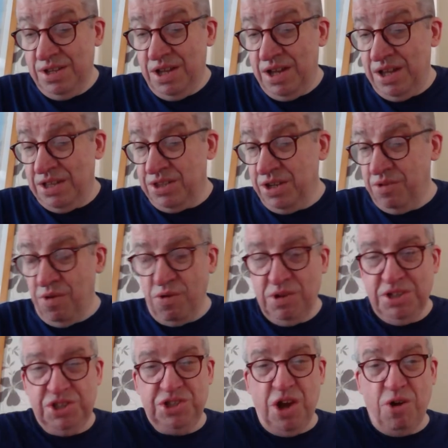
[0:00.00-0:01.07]
to the
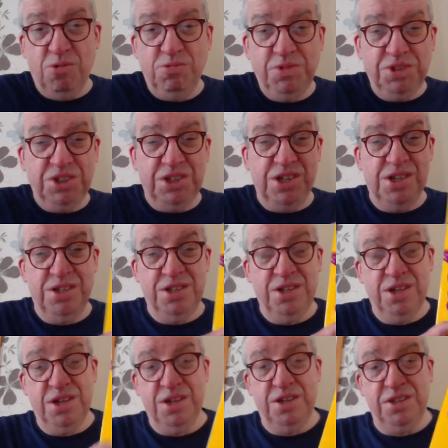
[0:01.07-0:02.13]
Rolling Stones.
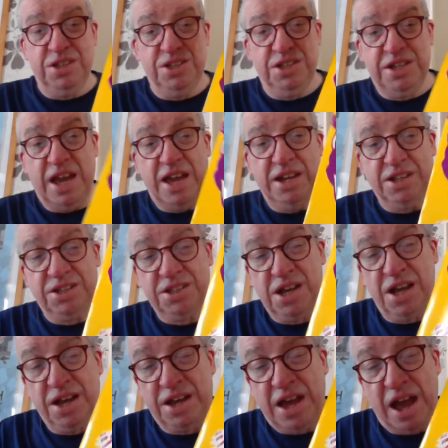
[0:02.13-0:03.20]
This is again, it's
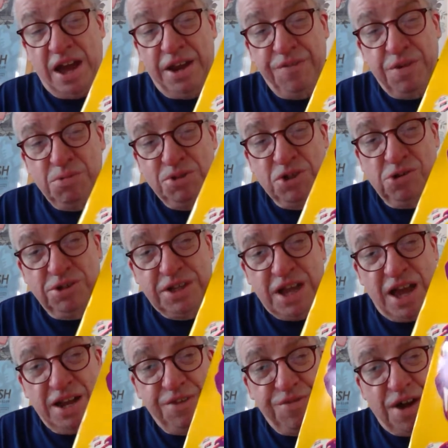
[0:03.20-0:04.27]
Cardiff. It was called the
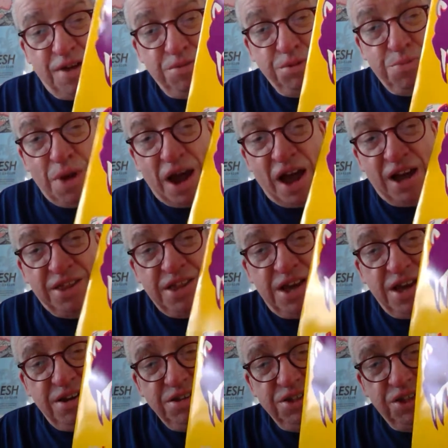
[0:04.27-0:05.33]
Cardiff Arms Park
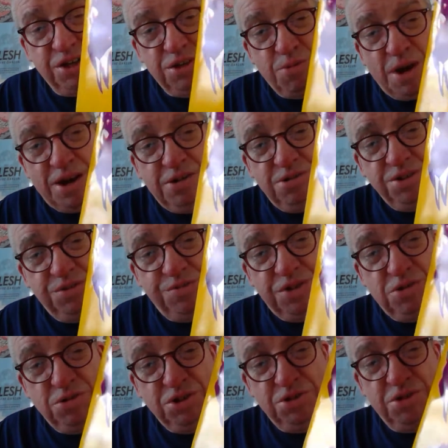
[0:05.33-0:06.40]
there in South Wales, for
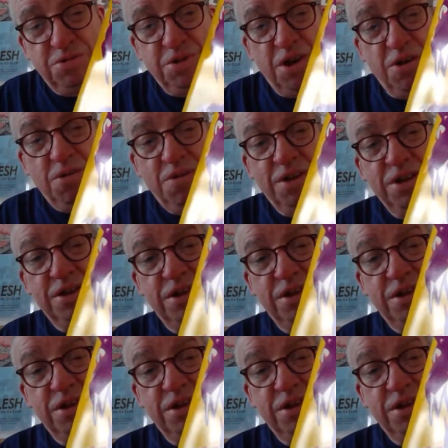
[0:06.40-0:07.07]
those who don't know.